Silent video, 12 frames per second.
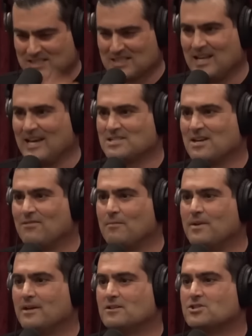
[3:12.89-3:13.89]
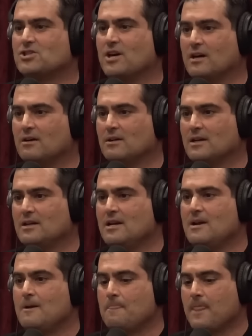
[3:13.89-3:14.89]
slice mm. off a bigger chunk. Okay,
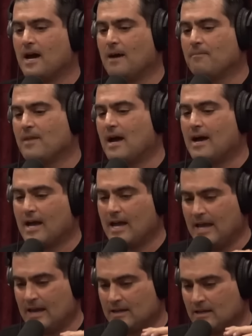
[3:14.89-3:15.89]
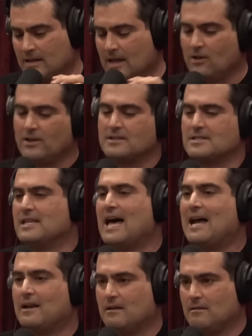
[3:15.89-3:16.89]
um, and not only does
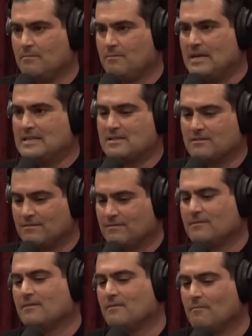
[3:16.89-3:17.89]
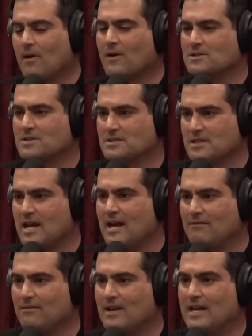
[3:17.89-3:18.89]
that piece of Mars doesn't
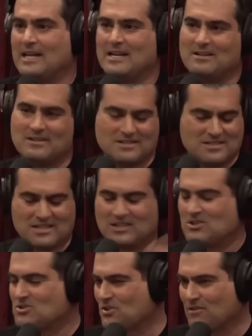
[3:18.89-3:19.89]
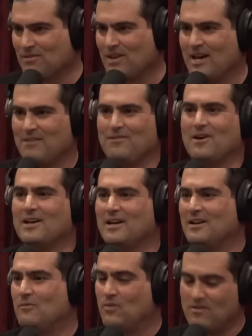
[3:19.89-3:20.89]
have any signature of life on
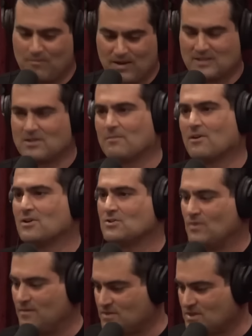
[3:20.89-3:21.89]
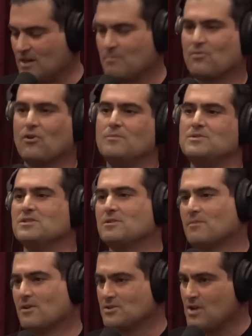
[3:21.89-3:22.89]
it. And we've been to Mars, we've stuck probes into
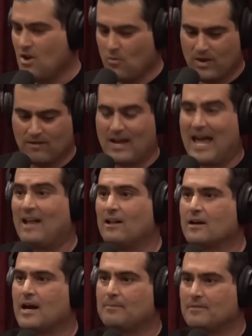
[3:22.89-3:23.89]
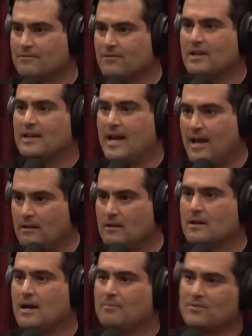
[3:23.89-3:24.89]
Mars. Mm-hmm. We have a helicopter, freaking
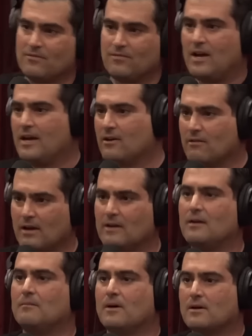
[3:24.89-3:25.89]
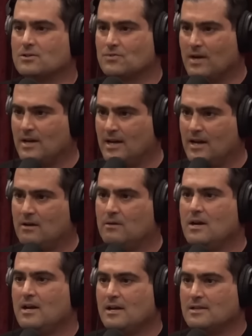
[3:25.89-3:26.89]
helicopter flying around on Mars right now.
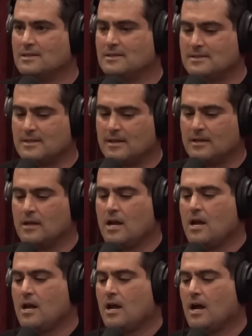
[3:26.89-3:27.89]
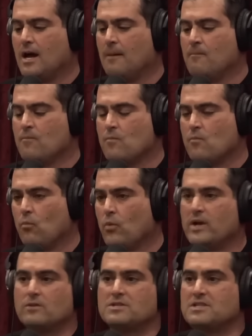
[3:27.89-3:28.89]
It's insane. Um,
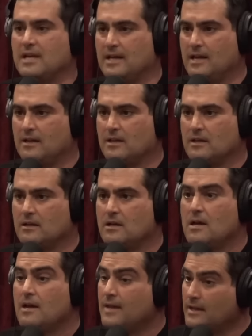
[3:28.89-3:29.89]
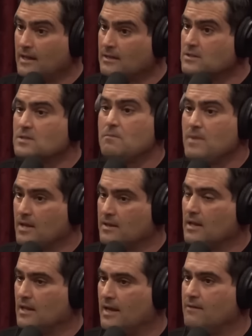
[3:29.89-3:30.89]
we don't see anything. Now, that doesn't mean
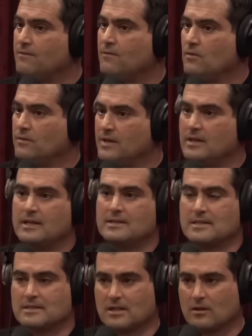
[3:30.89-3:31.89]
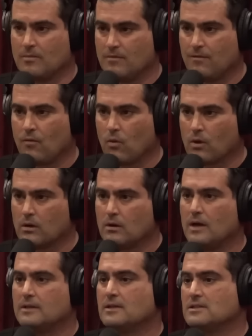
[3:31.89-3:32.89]
that life didn't exist there before.
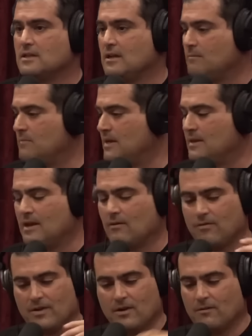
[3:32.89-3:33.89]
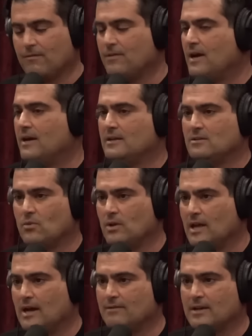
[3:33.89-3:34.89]
It doesn't mean that if we don't fly into a
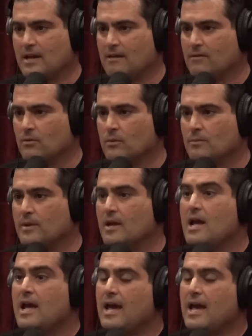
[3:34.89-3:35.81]
lava cave, there won't be.